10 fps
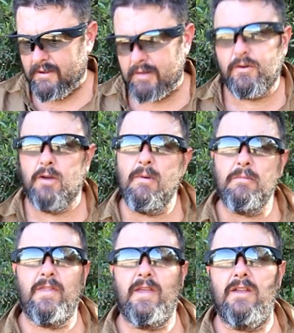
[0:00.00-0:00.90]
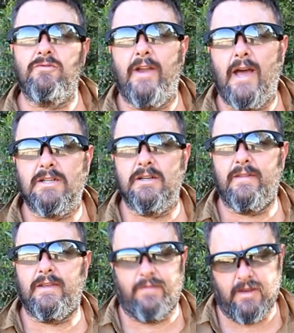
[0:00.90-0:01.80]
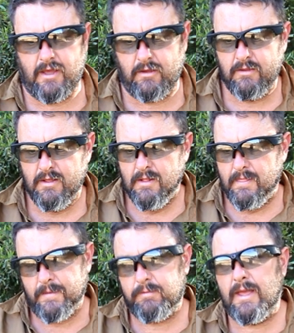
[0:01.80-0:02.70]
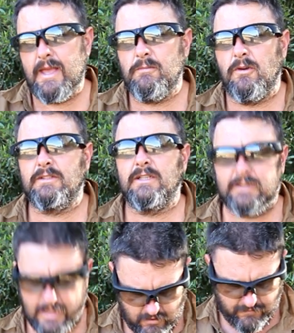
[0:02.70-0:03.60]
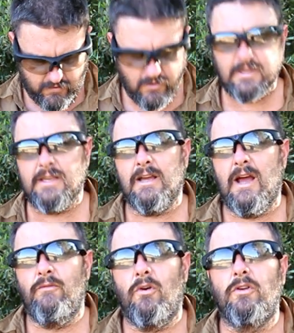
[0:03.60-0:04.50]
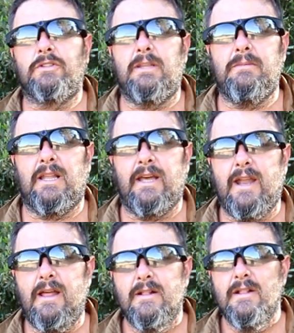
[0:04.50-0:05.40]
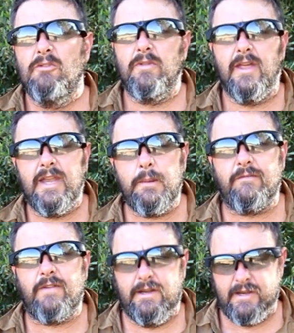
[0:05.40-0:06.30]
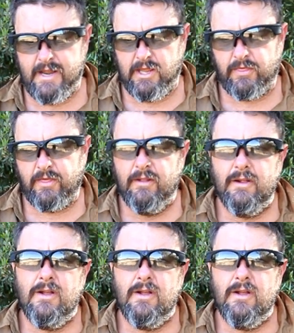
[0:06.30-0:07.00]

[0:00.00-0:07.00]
If you remember the introduction to this video, the plan was to start off using a royal stimulator with a nymph underneath.